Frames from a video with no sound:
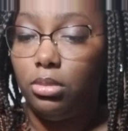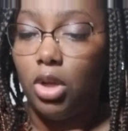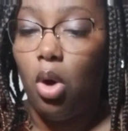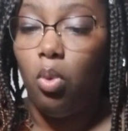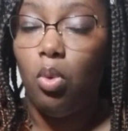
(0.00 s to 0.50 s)

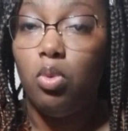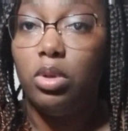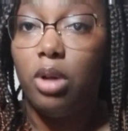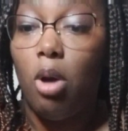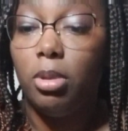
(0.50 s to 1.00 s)
Oh,
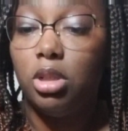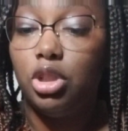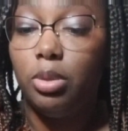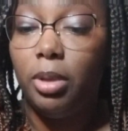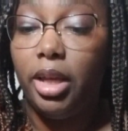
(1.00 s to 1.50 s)
ooh, almost
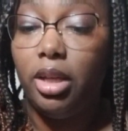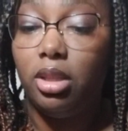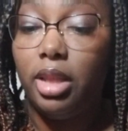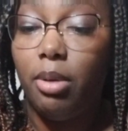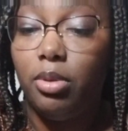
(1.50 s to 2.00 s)
touched the blade.
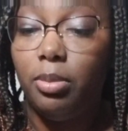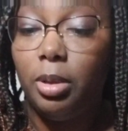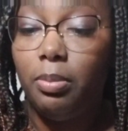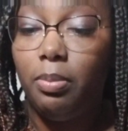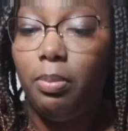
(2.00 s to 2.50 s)
That would have
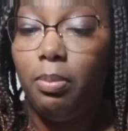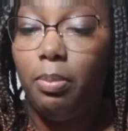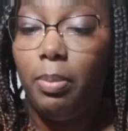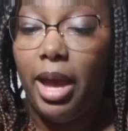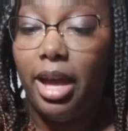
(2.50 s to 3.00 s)
been
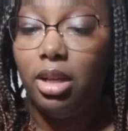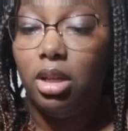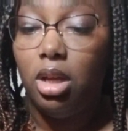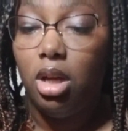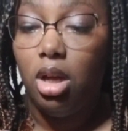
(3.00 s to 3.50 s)
bad.
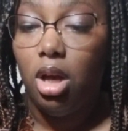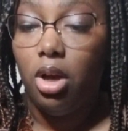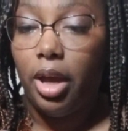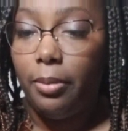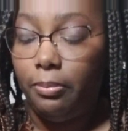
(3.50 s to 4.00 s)
Okay.